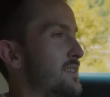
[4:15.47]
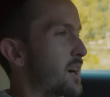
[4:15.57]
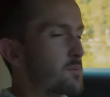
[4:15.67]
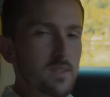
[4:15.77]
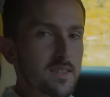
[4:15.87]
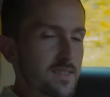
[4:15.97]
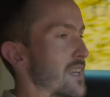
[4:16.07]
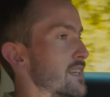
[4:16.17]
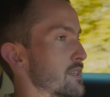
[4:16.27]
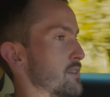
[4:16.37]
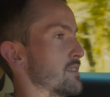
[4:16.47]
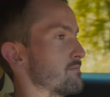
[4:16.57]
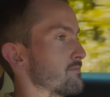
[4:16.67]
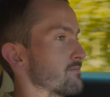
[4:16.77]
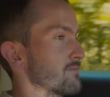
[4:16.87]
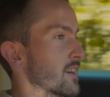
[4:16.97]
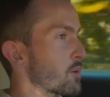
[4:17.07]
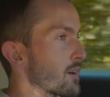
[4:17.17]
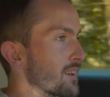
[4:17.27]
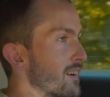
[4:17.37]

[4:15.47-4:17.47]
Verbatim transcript: you can't really see any of it. I quite